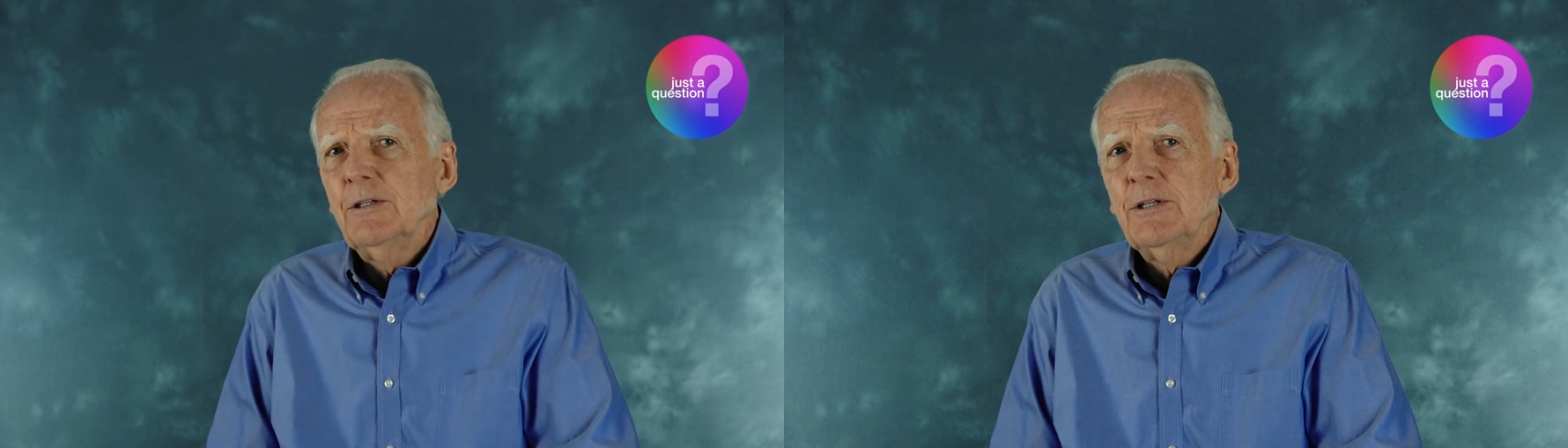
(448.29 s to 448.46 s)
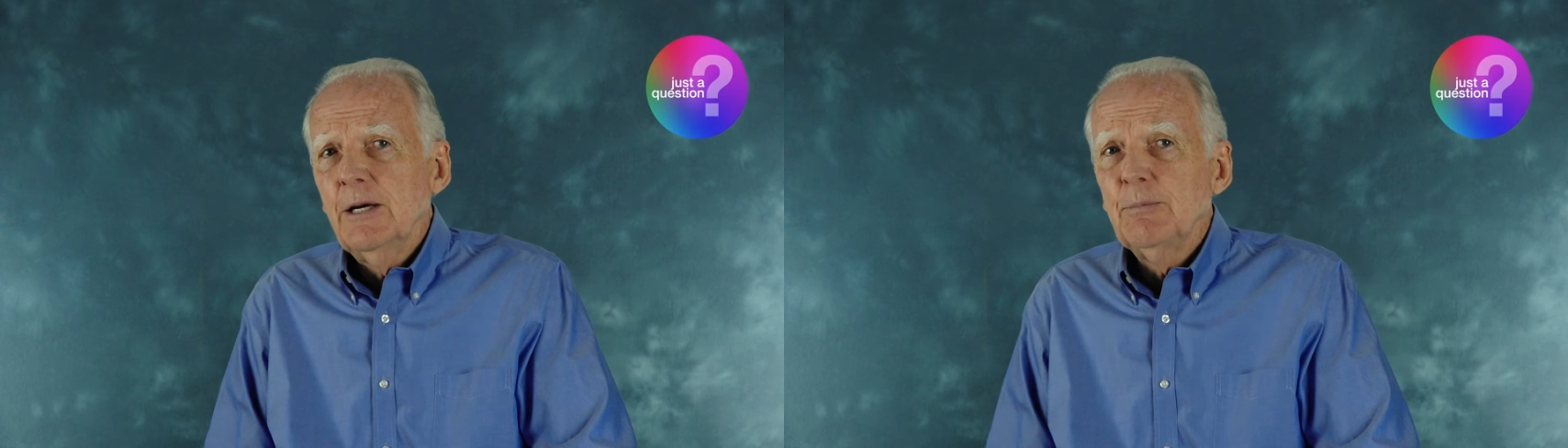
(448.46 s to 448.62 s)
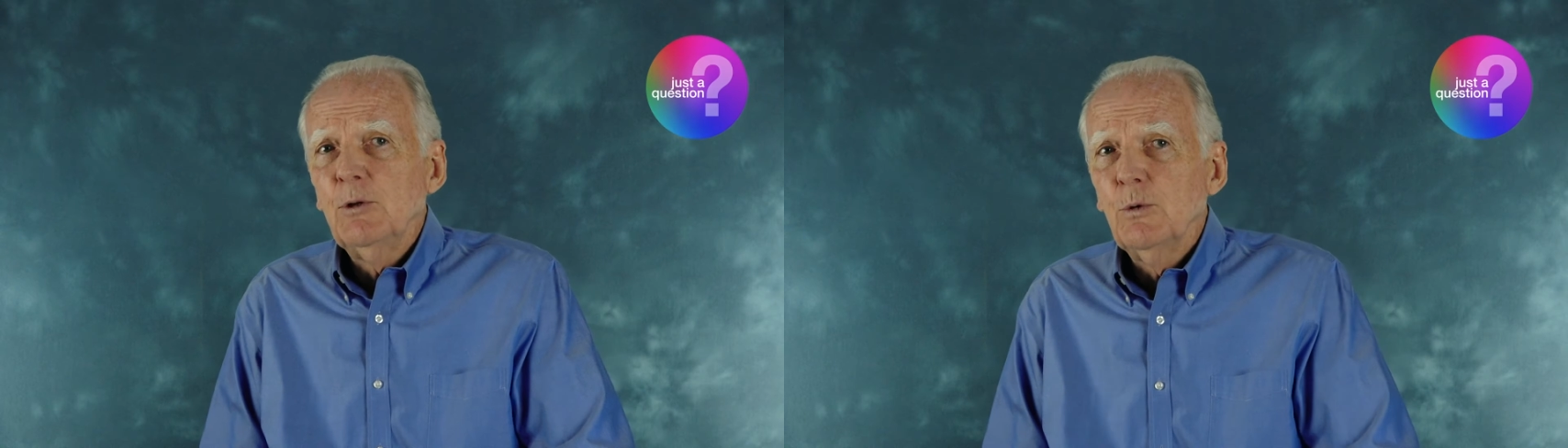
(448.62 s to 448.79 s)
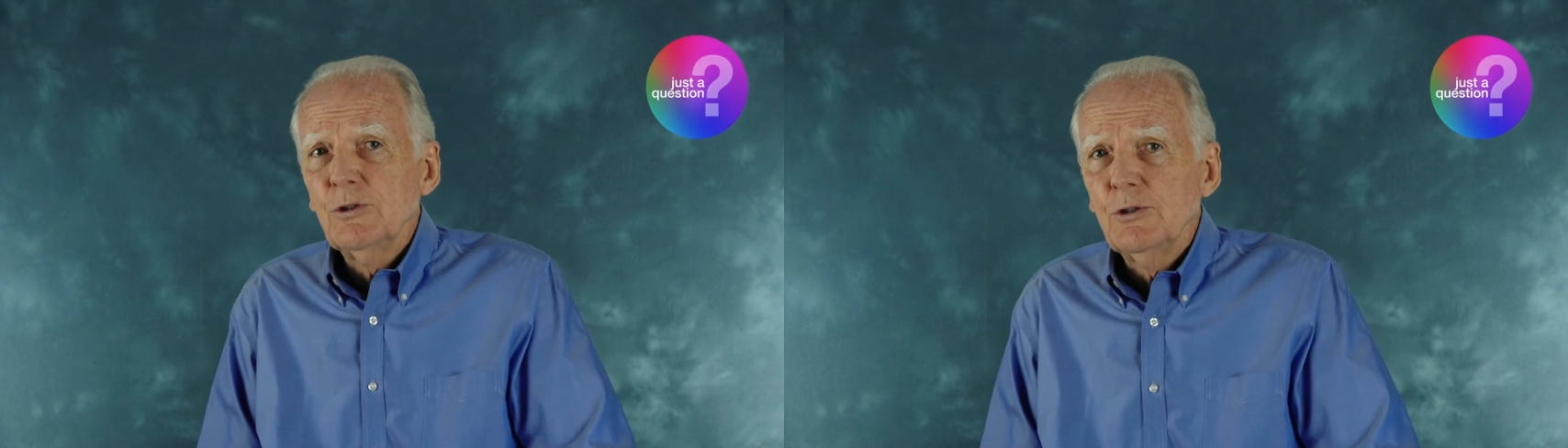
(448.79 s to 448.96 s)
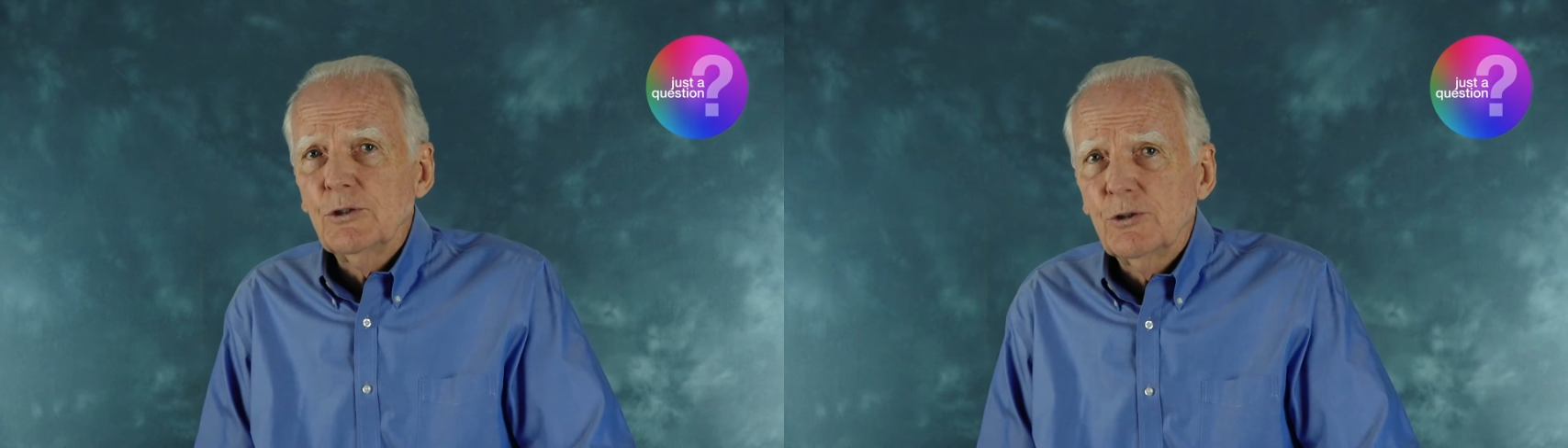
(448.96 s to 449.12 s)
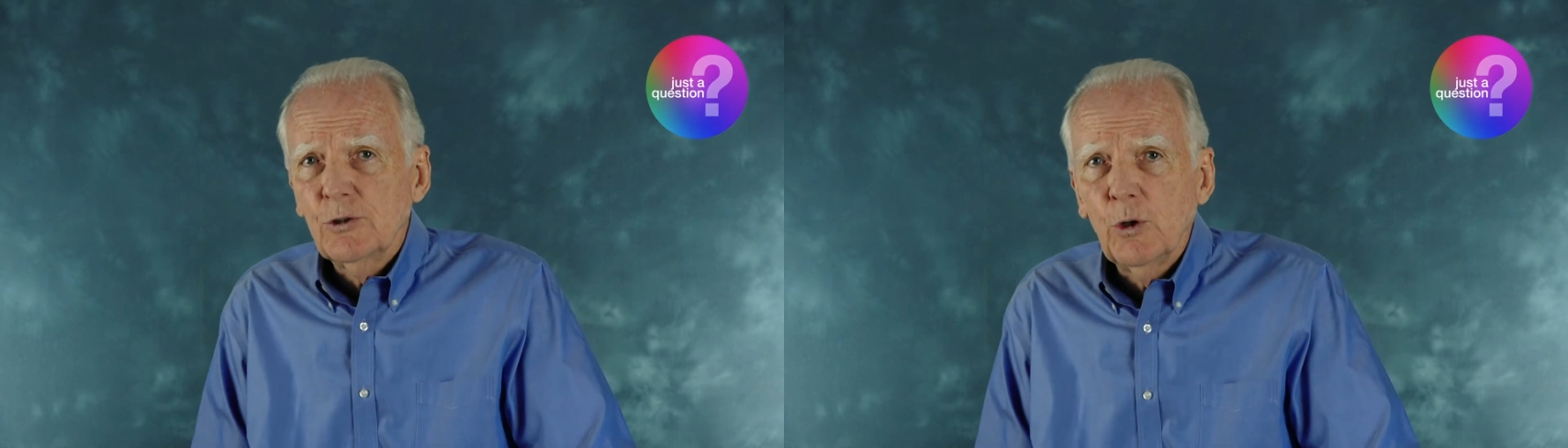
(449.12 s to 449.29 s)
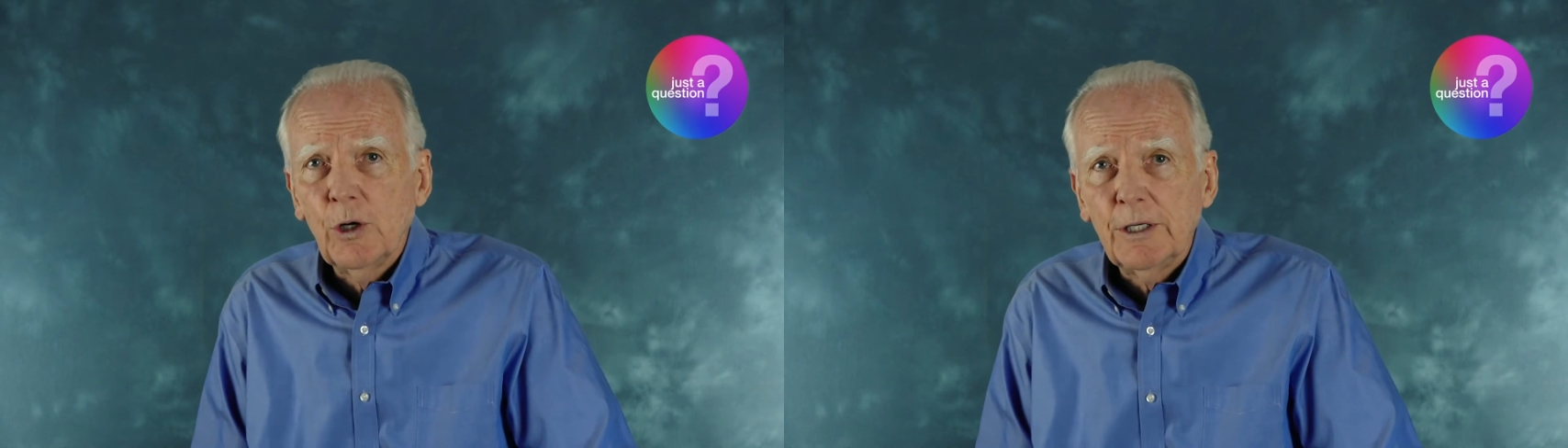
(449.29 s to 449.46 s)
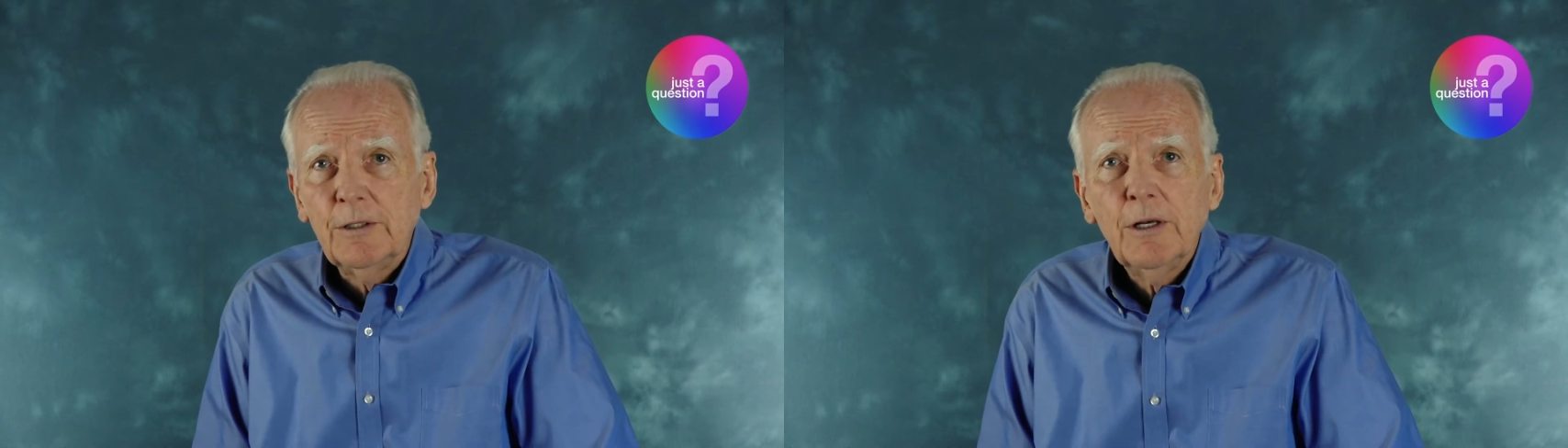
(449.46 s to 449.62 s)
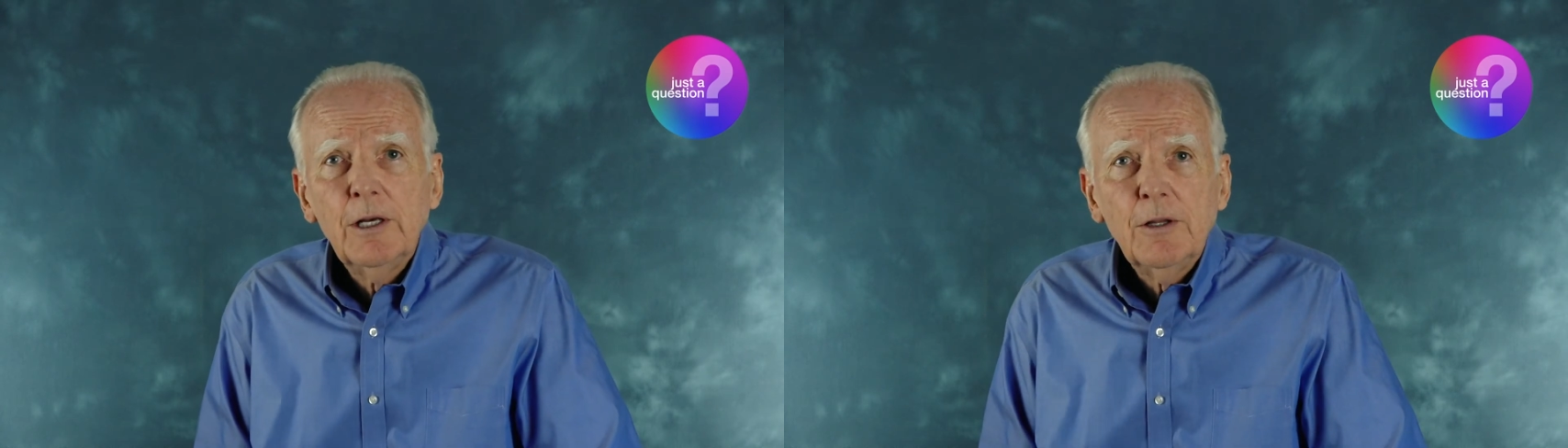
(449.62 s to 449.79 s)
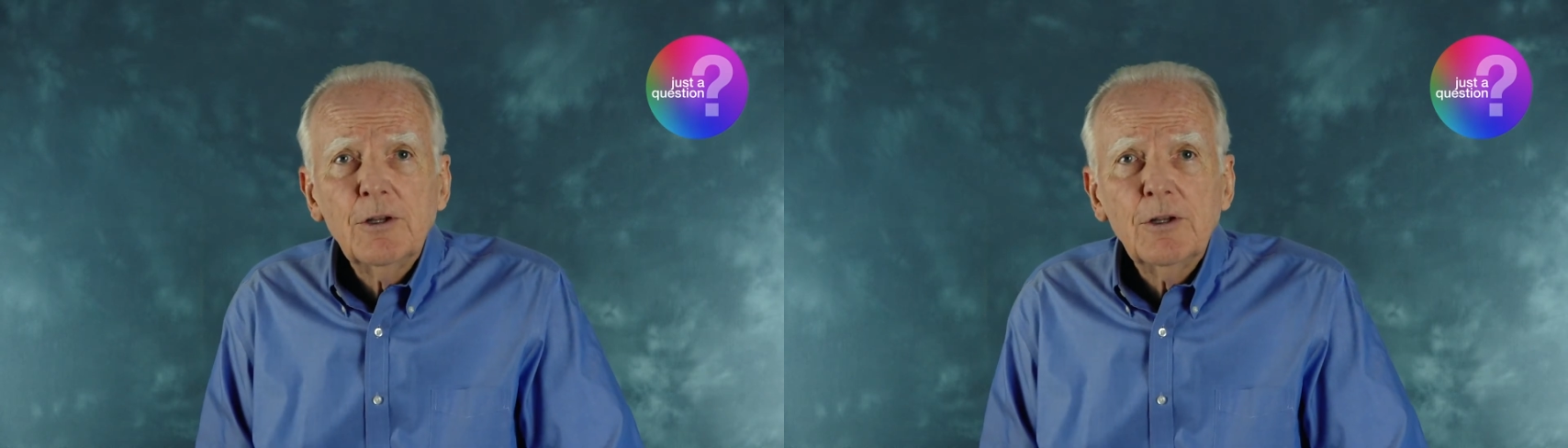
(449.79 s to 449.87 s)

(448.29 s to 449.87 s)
the temple was destroyed,